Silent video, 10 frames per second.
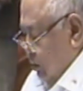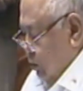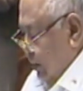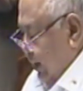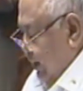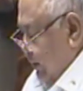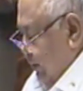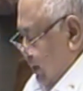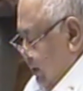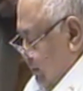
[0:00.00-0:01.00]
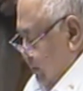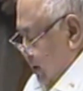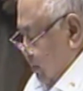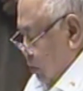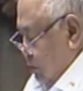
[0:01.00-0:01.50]
to their credit,
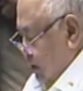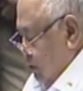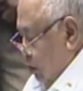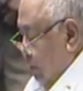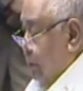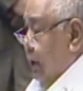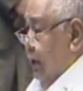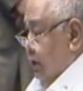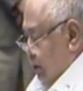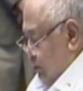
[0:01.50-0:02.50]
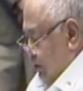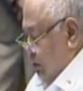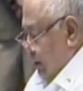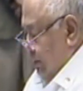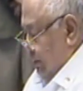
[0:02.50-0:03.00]
been mostly cooperating with
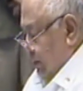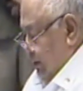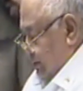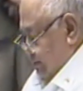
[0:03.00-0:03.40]
government.